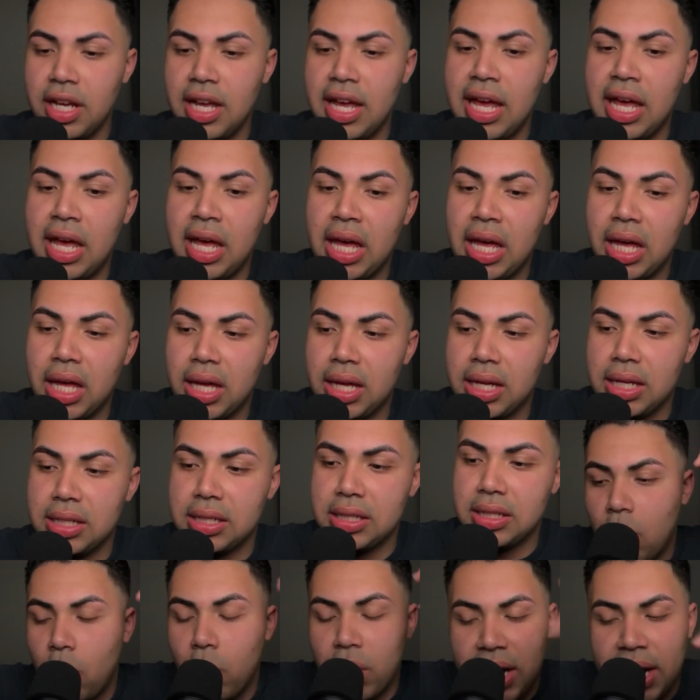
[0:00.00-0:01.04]

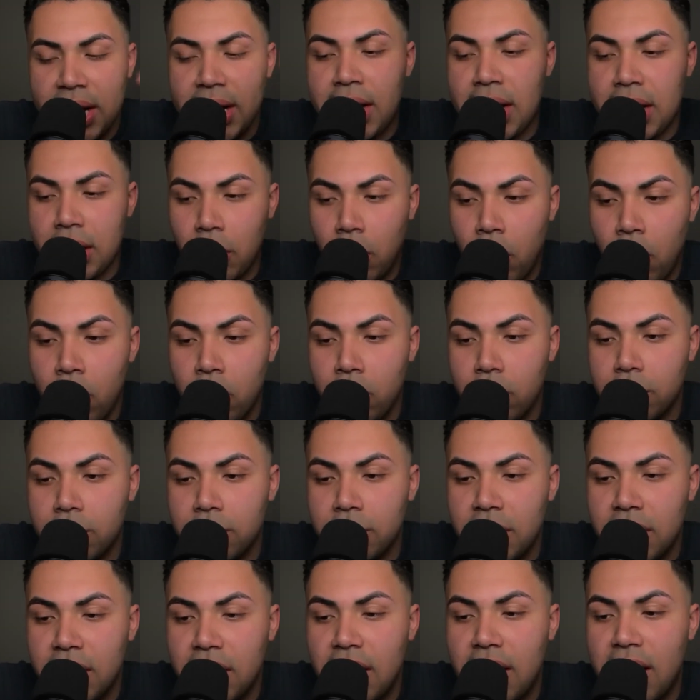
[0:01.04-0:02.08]
And when I got
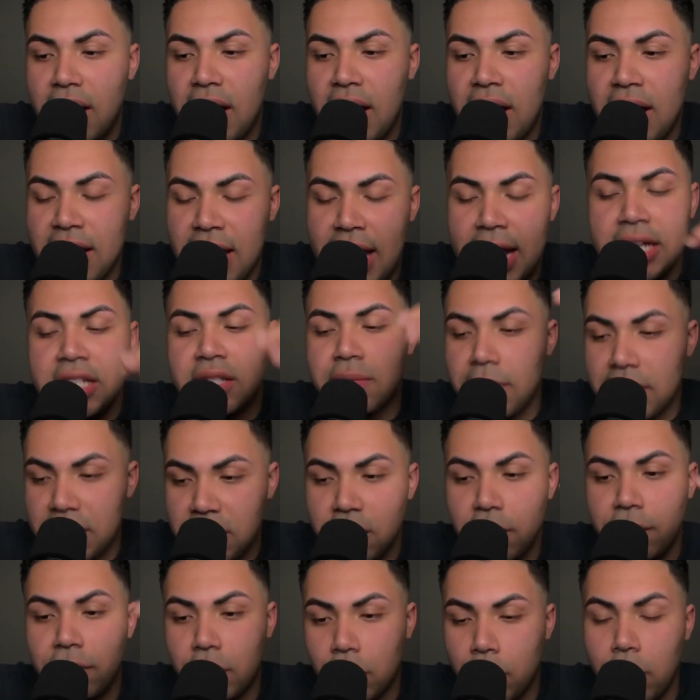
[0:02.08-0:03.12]
home, I asked
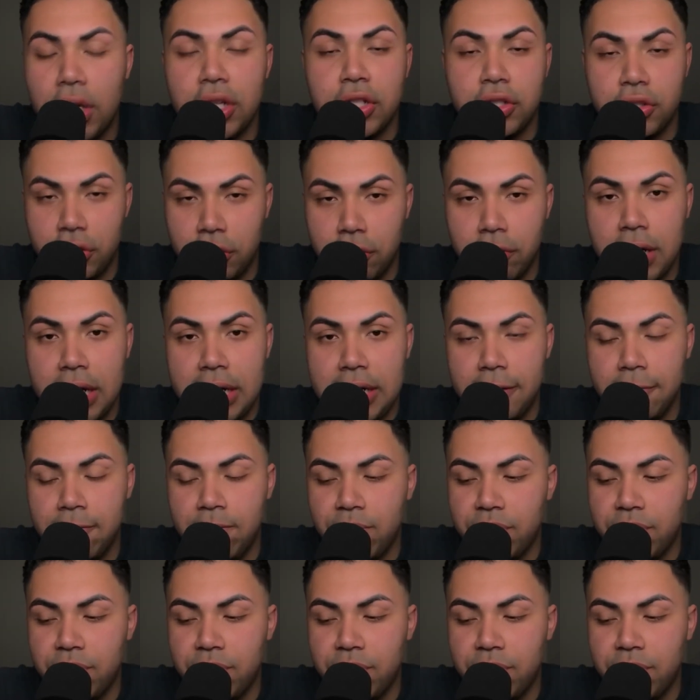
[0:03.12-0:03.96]
myself the question, right?